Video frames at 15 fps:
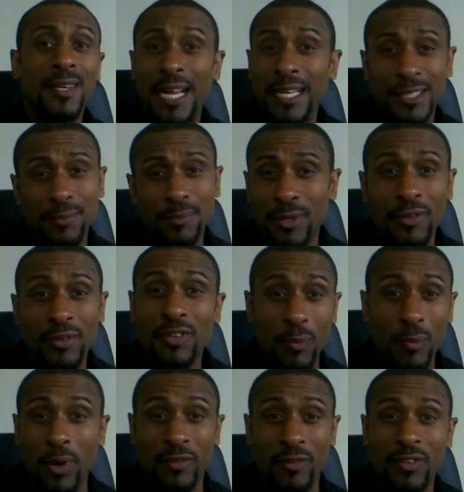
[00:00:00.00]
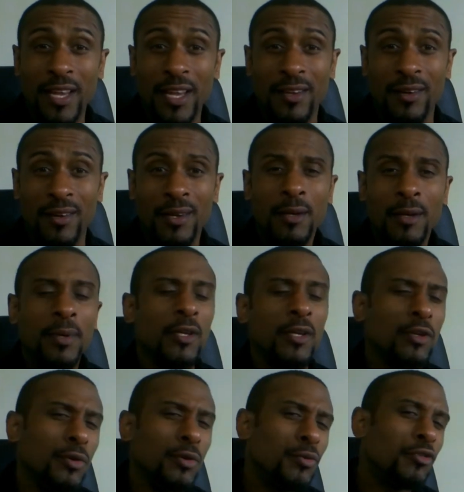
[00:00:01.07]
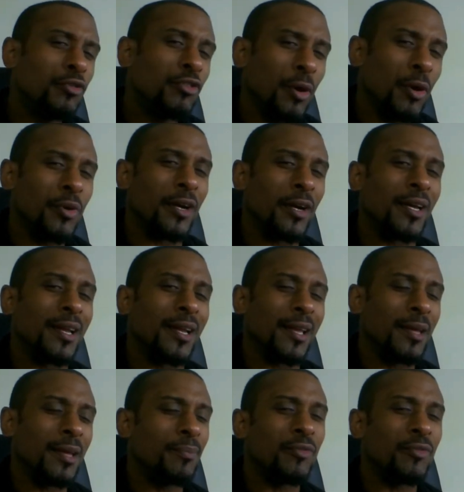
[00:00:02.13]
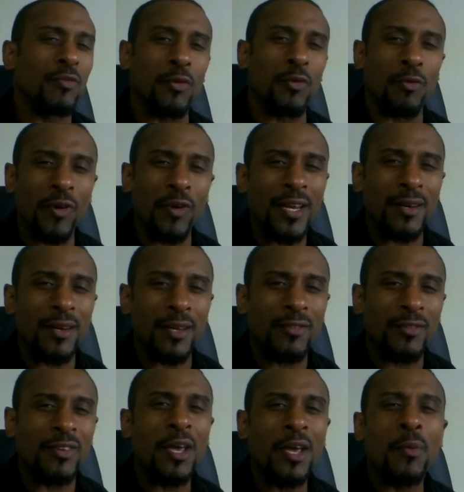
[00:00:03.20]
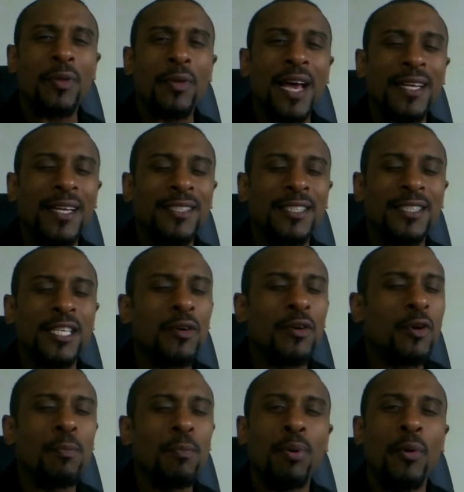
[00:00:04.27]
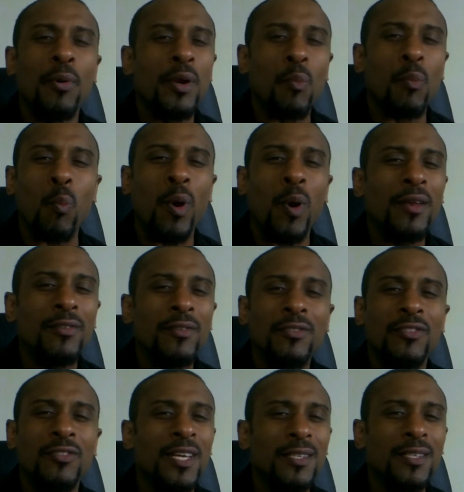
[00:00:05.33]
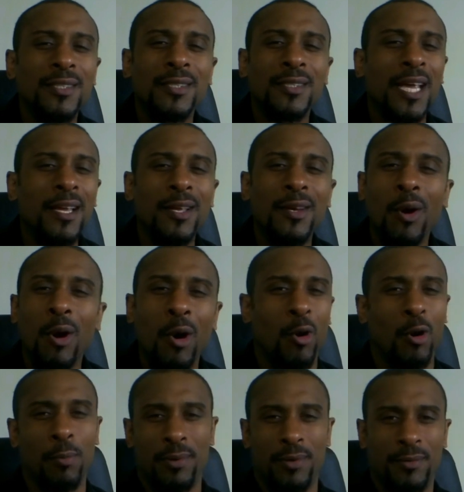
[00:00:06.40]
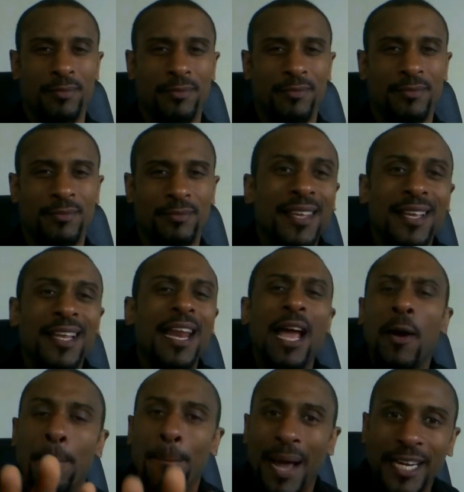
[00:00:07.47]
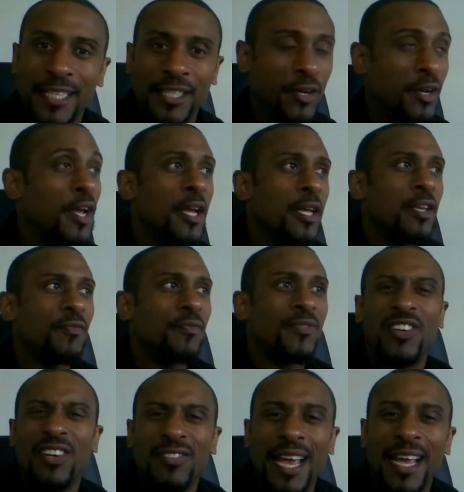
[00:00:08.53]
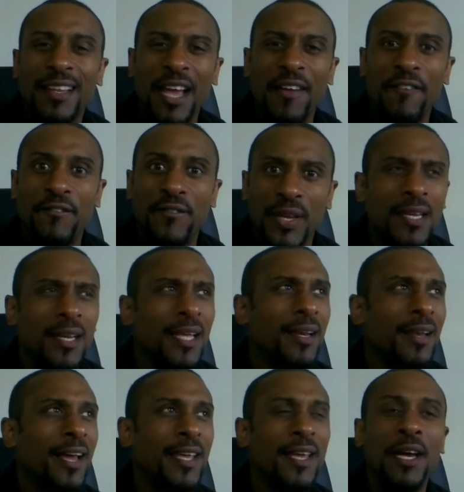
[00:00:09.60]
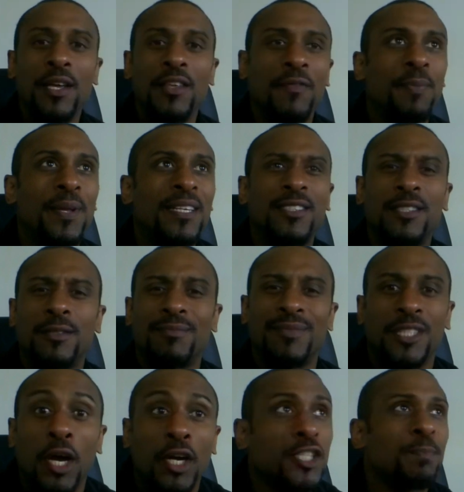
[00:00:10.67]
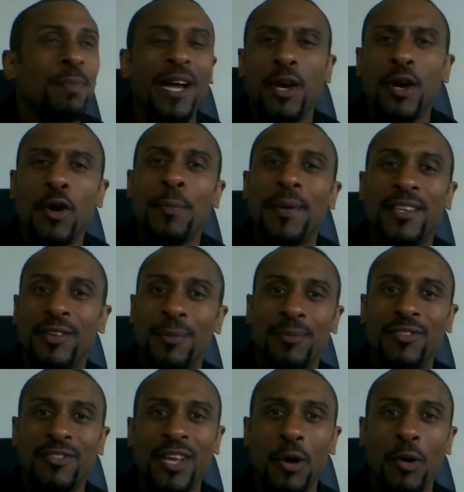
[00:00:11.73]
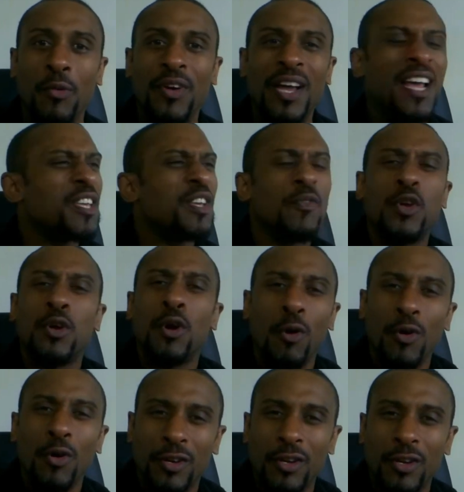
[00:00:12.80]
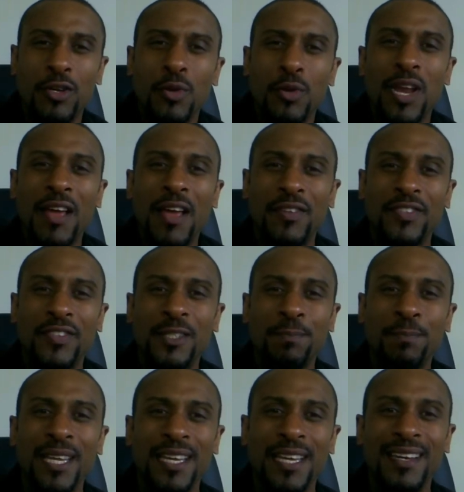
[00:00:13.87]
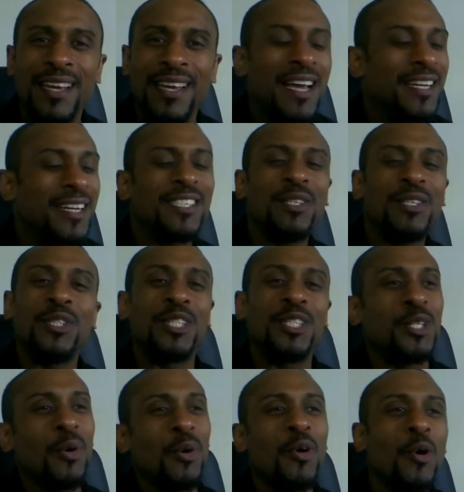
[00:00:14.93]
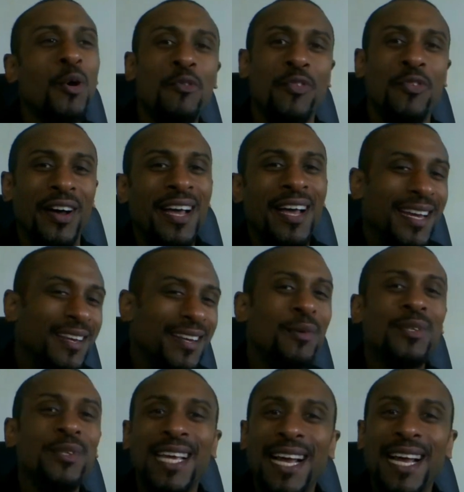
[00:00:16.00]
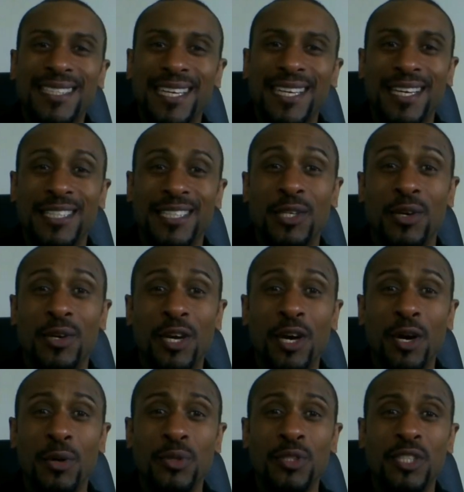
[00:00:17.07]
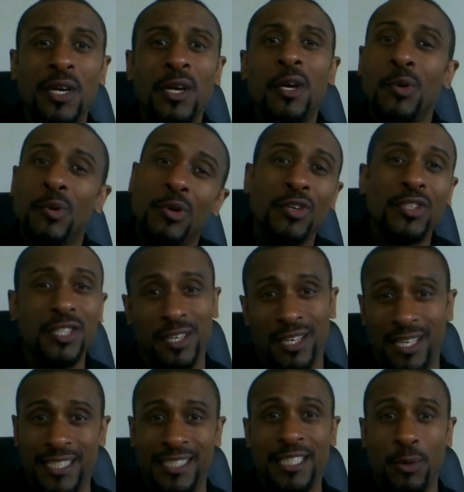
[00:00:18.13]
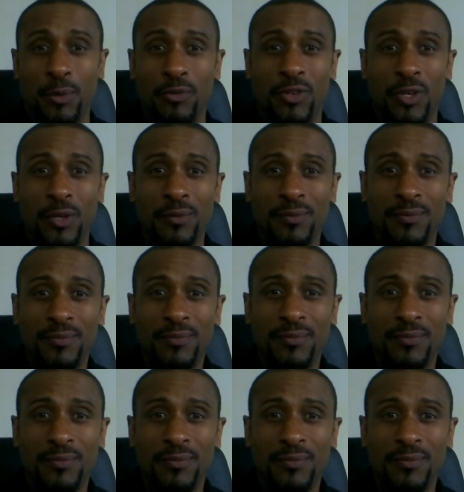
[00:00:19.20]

It adds up to the same one second, but you showed a glimpse of greatness with that 0.16 second hop. Now imagine, you've just had that feeling like you've been touched by Hermes himself, you conquered a new level of speed, and so you jog over enthusiastically to your coach, who nonchalantly tells you,